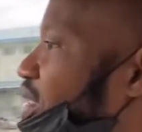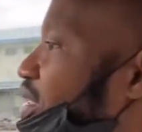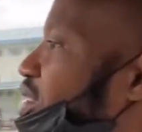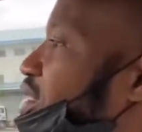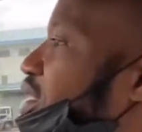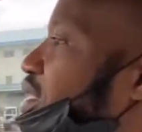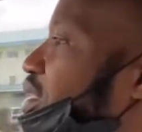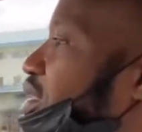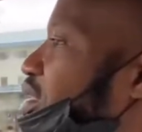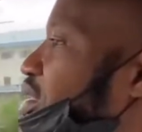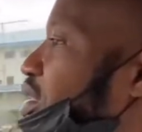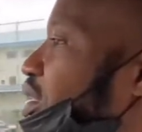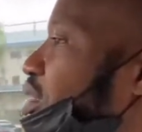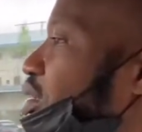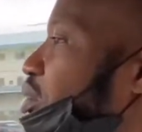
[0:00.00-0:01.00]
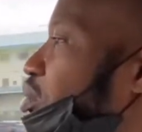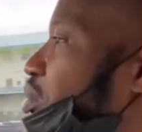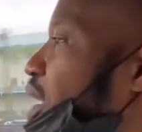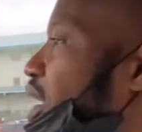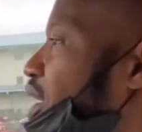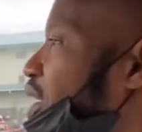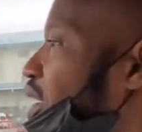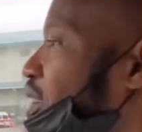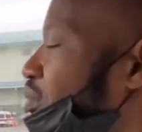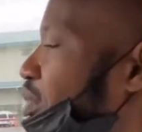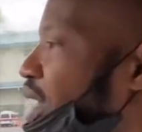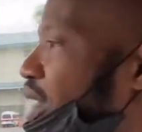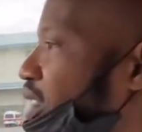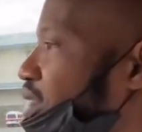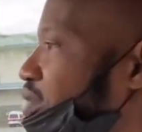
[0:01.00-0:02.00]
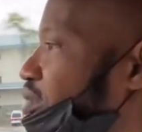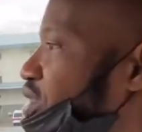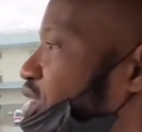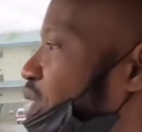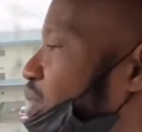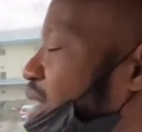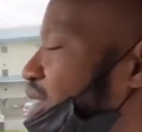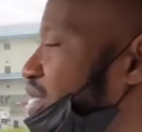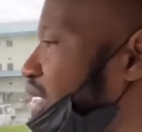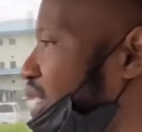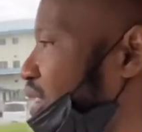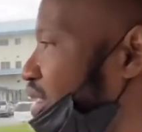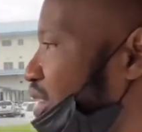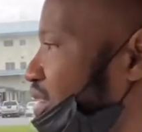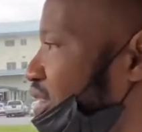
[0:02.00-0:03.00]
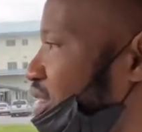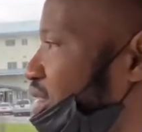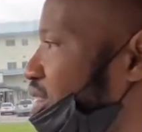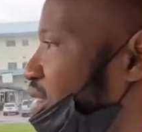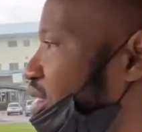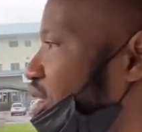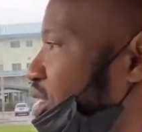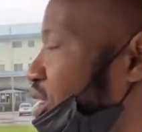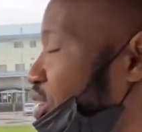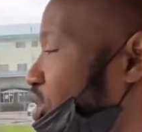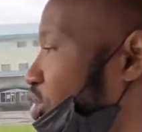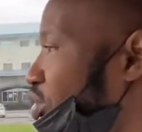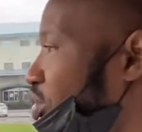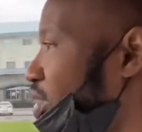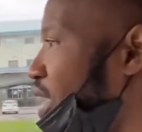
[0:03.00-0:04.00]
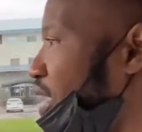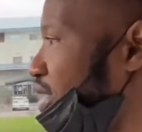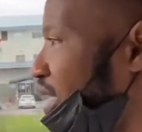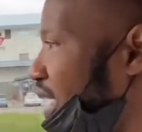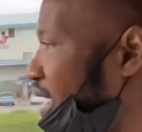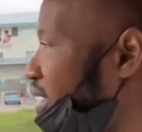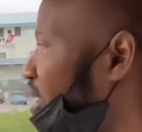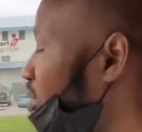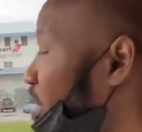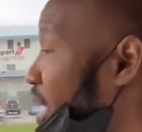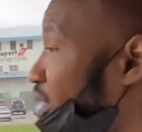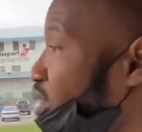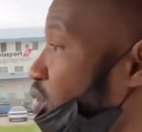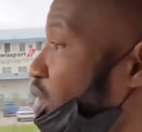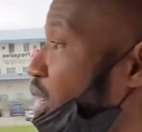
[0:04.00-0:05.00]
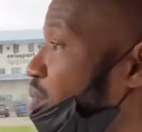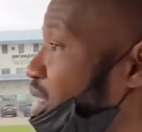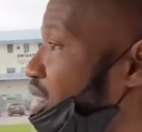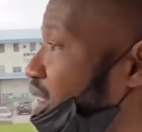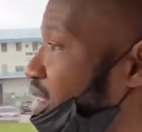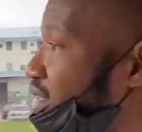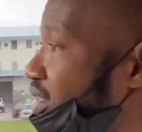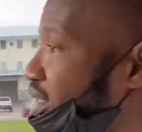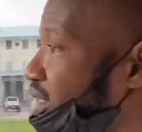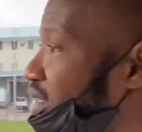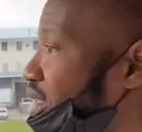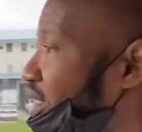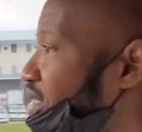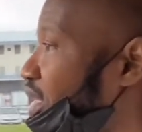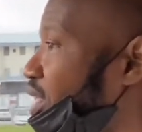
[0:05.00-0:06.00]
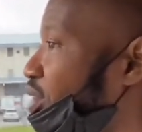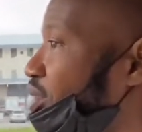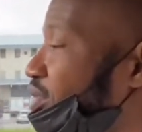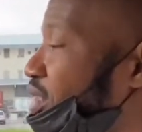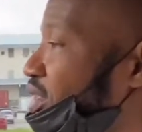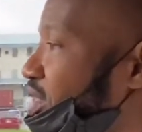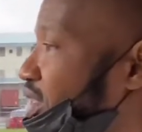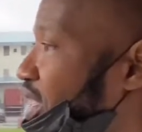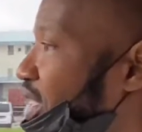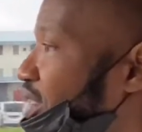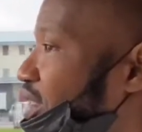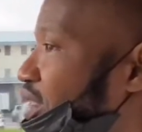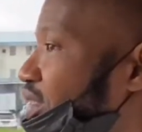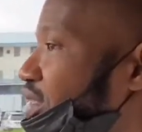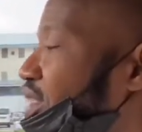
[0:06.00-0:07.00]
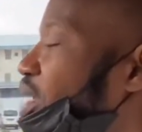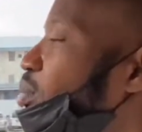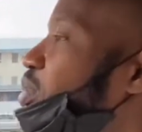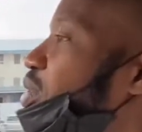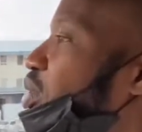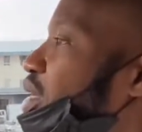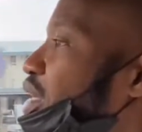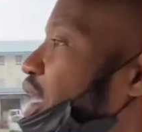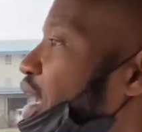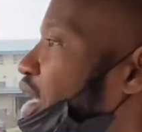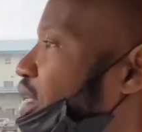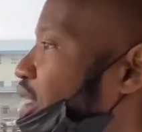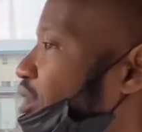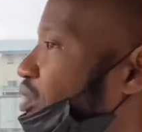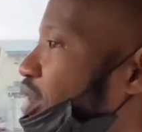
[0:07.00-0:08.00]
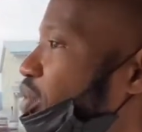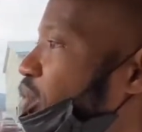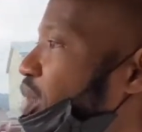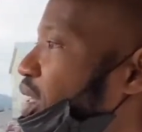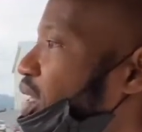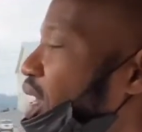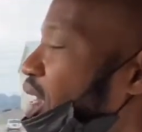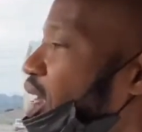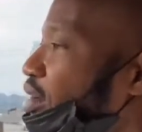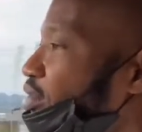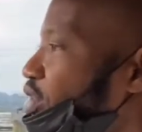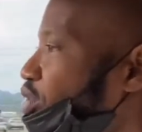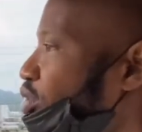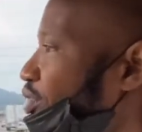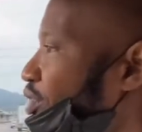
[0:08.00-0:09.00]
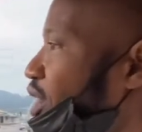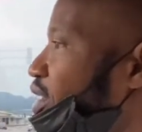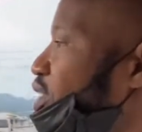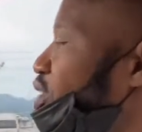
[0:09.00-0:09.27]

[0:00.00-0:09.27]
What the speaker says: to my gym attendance. So at the end, I know I'm inconsistent. I often start and stop. So at the end of the week, I have 2 friends